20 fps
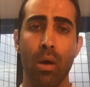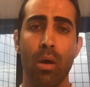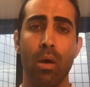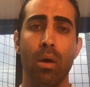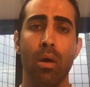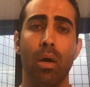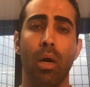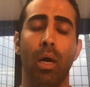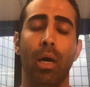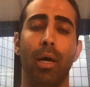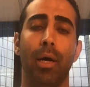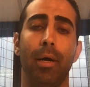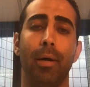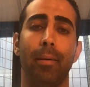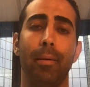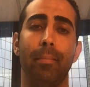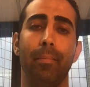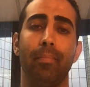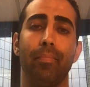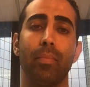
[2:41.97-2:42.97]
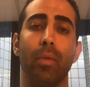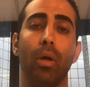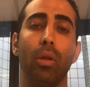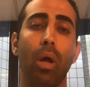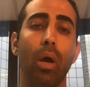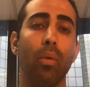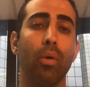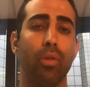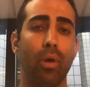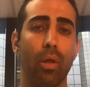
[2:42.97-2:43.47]
along
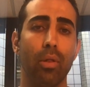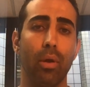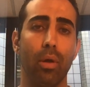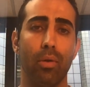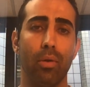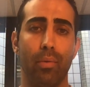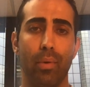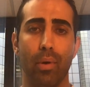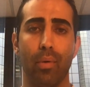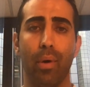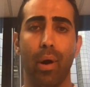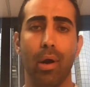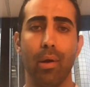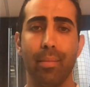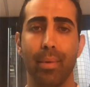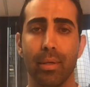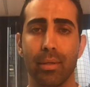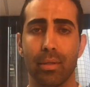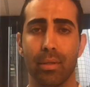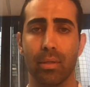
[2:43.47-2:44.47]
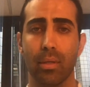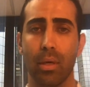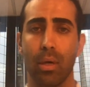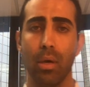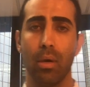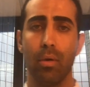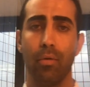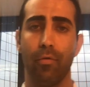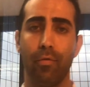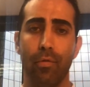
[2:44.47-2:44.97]
with all the other requirements
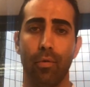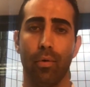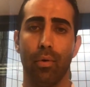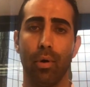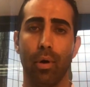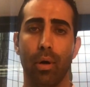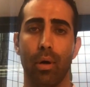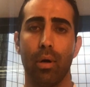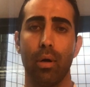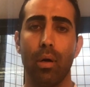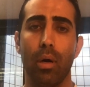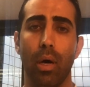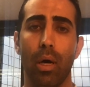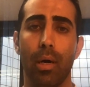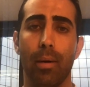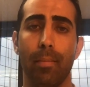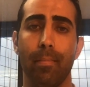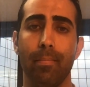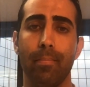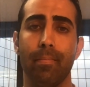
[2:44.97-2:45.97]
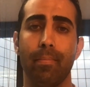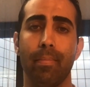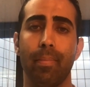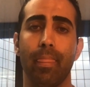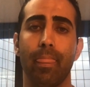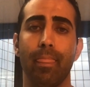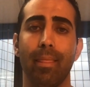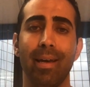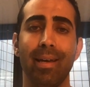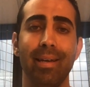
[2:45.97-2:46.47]
for
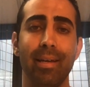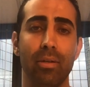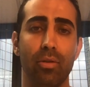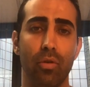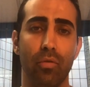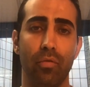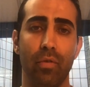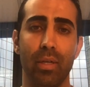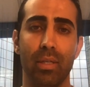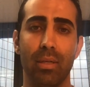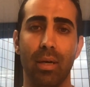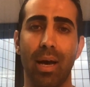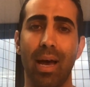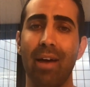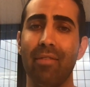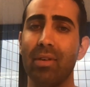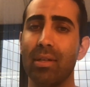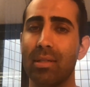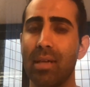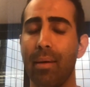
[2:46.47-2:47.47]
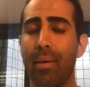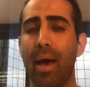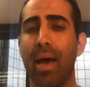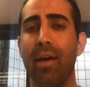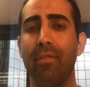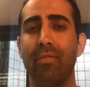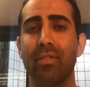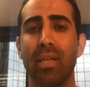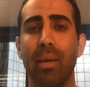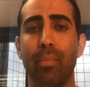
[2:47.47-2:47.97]
an E2 visa. I
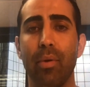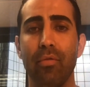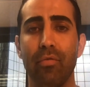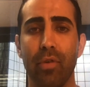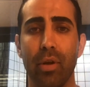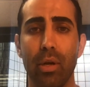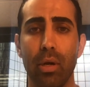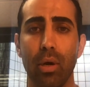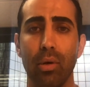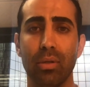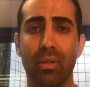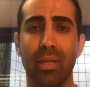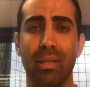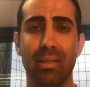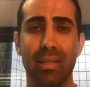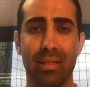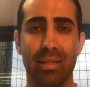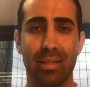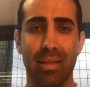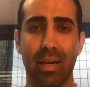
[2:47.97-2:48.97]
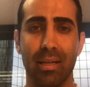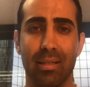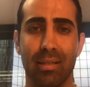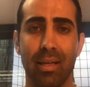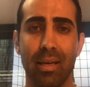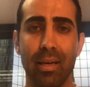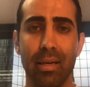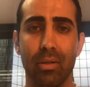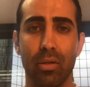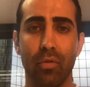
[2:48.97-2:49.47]
have separate videos that discuss the
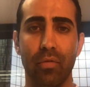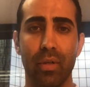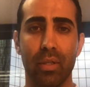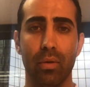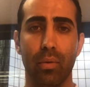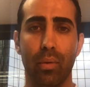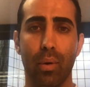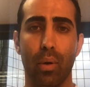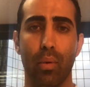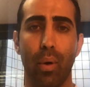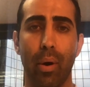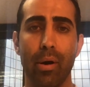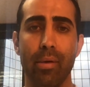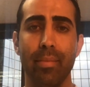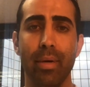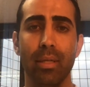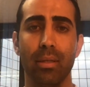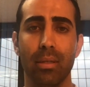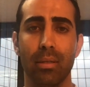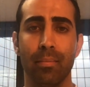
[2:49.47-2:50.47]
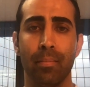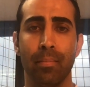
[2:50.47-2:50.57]
E2 visa requirements,